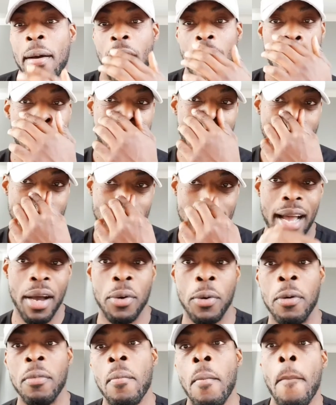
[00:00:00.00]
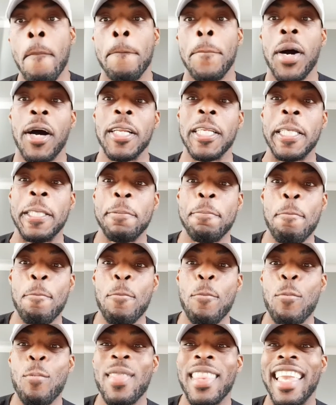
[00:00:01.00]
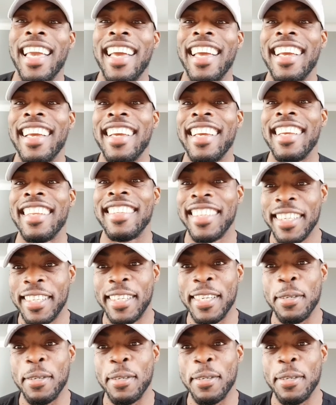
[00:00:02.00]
I'm back now. But this